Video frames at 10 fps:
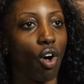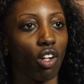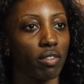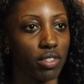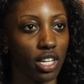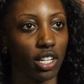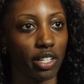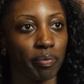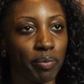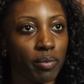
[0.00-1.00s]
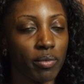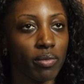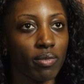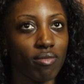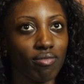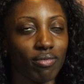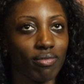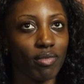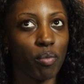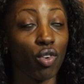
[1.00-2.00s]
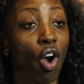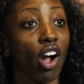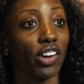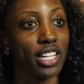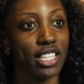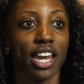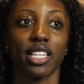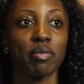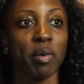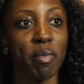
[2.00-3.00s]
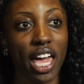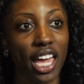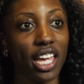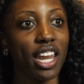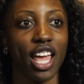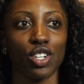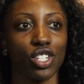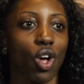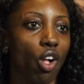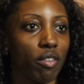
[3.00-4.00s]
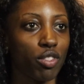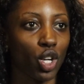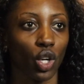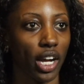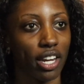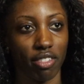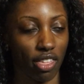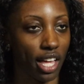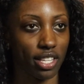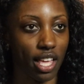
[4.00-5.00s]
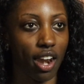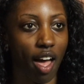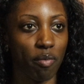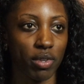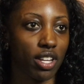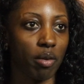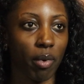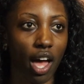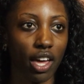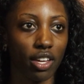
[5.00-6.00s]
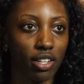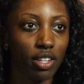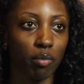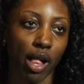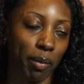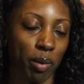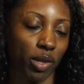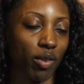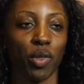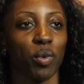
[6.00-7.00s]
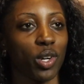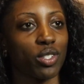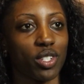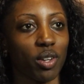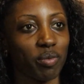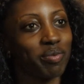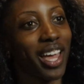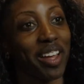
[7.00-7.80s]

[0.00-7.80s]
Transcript: all of the progress that has been made and just all of the great things that have been done by Black people around the world. So, yeah.